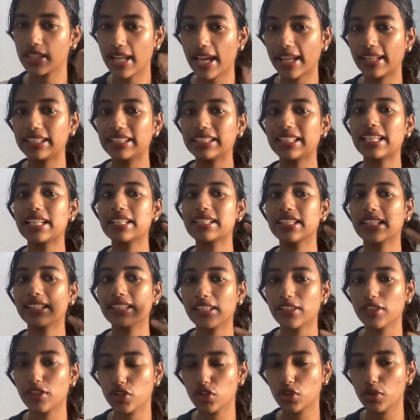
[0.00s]
like increasing
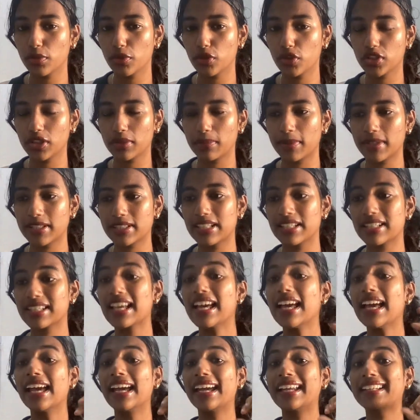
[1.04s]
their distribution business,
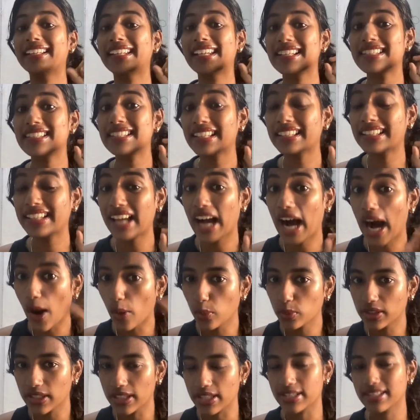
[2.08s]
increasing the
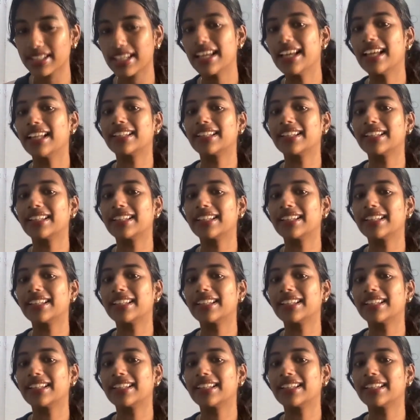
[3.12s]
outlets,